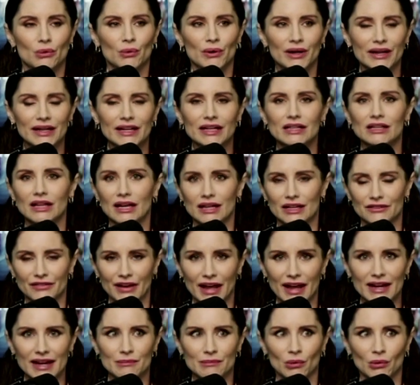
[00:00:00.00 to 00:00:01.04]
we're getting a lot of
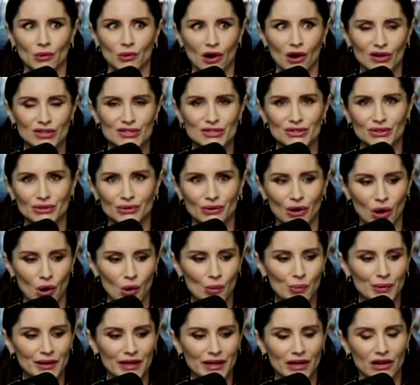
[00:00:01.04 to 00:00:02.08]
hate, but we're also
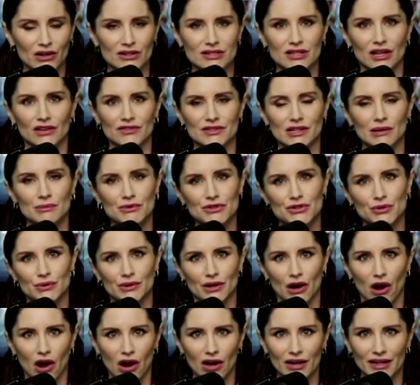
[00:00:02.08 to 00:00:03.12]
opening ourselves up to an
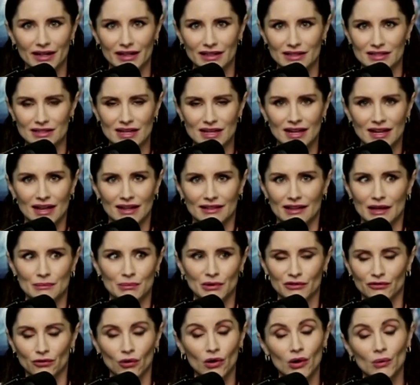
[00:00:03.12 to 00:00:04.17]
audience that
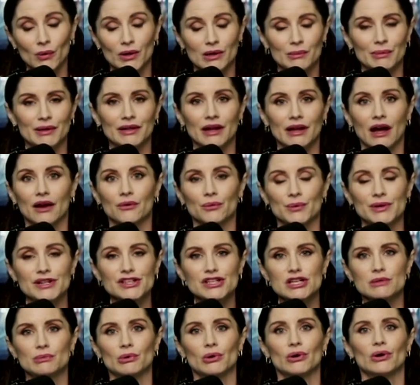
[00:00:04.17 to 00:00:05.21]
before would have been
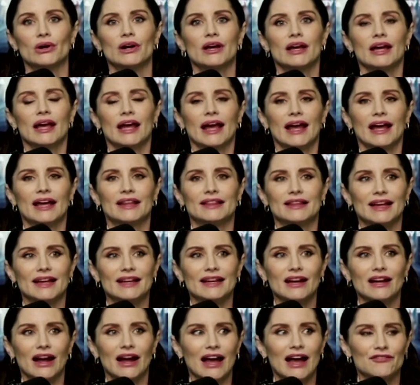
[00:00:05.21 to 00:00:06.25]
unreachable. And
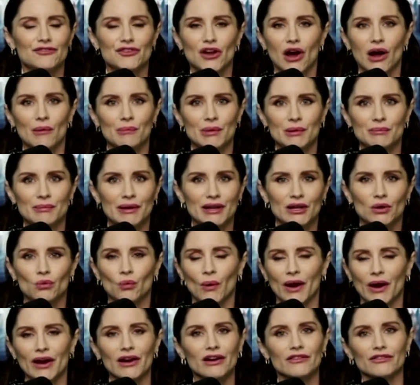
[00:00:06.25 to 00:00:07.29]
they have not been made
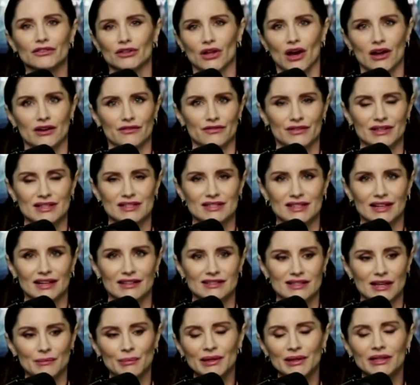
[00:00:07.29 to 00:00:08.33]
aware of a lot of these
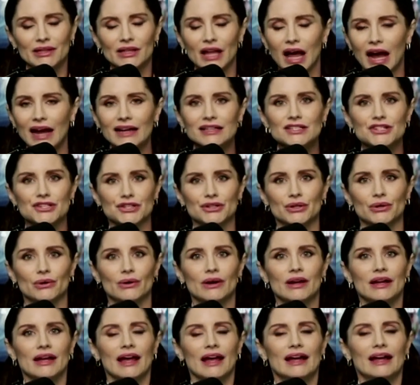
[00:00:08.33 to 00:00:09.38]
things. They've been lied to.
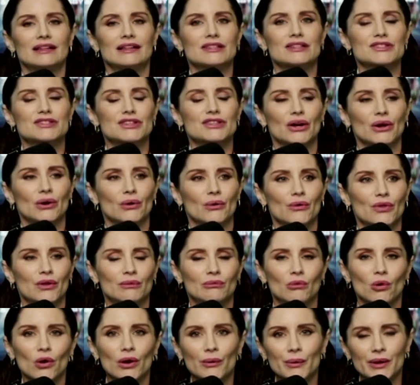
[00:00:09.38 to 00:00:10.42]
And so the
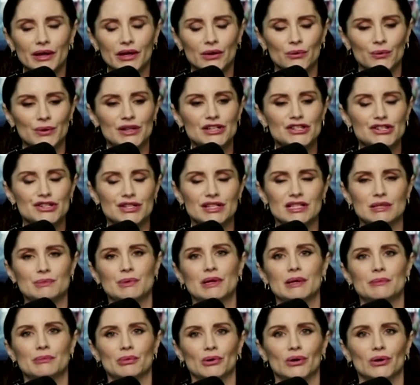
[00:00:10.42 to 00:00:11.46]
more we can reach these
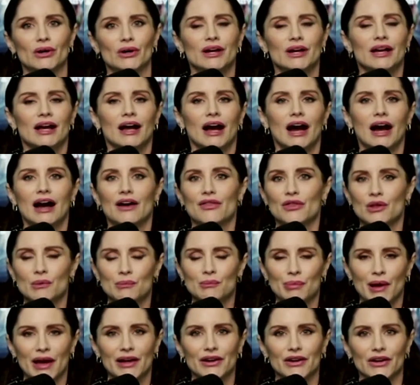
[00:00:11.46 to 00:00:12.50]
people, the
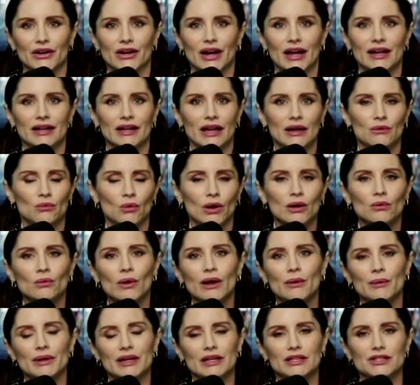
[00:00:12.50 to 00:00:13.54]
better. And one
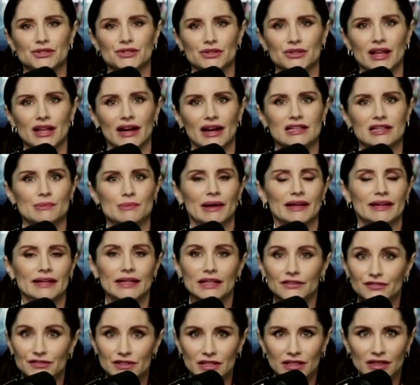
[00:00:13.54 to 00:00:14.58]
way we can do that is by
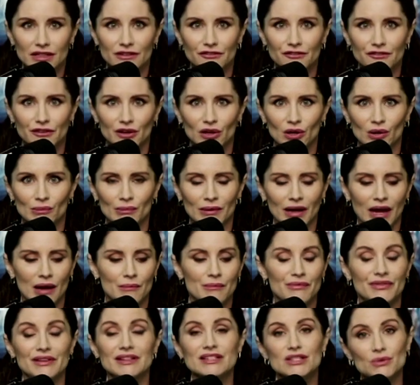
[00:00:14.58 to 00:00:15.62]
gifting the film.
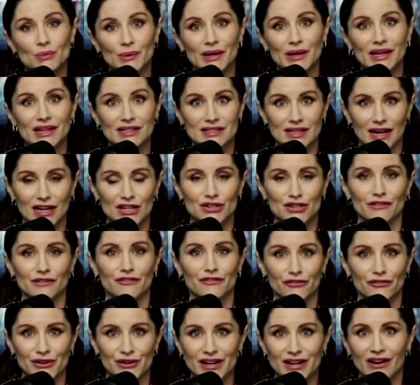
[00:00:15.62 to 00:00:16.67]
This week, it's actually
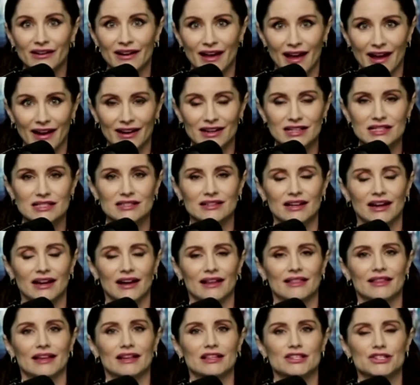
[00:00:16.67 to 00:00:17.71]
free on X,
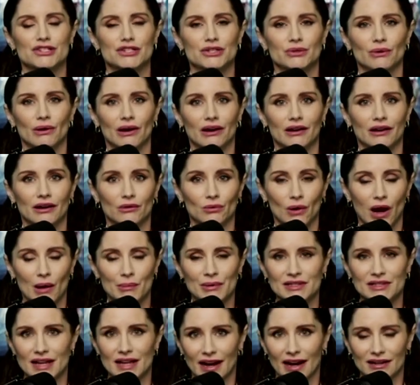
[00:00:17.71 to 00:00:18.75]
thanks to
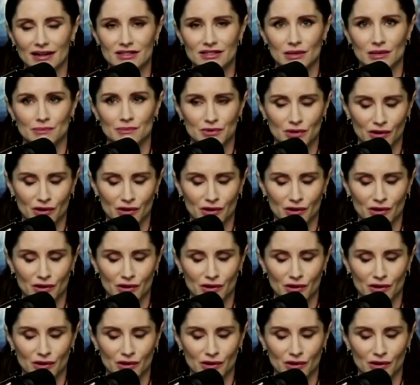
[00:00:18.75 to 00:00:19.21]
Robbie's X